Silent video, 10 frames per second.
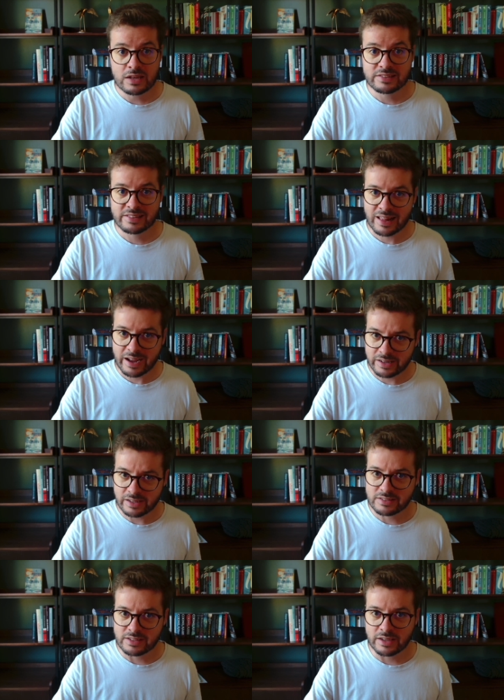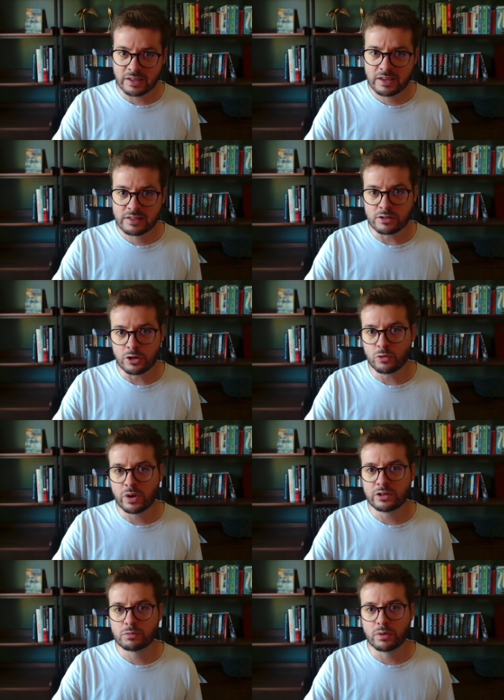Sliding sync is a new
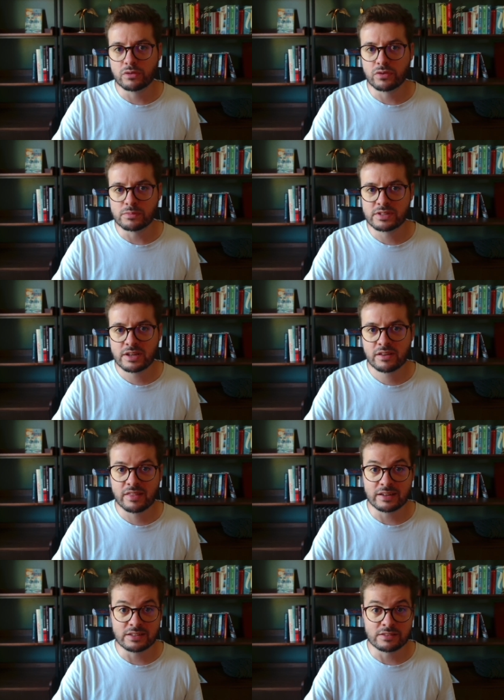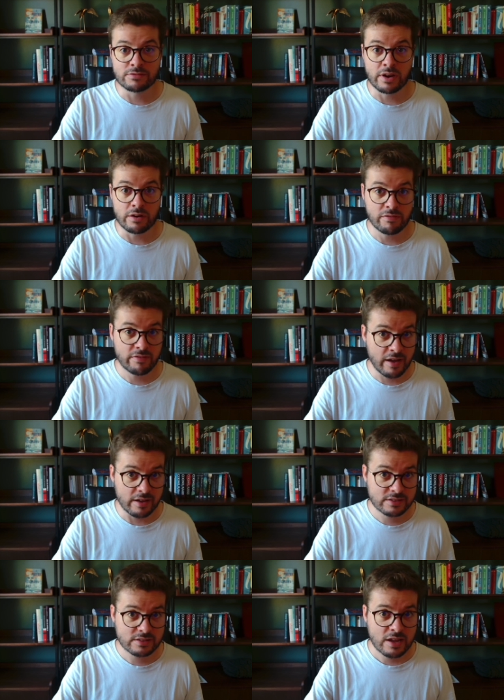way to perform sync that is very
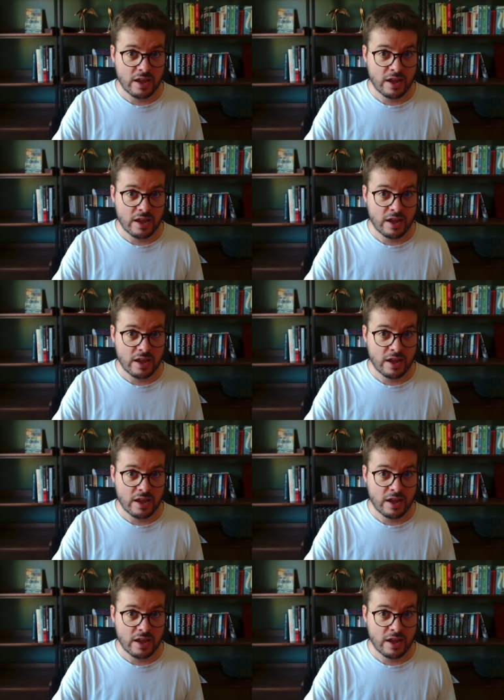fast,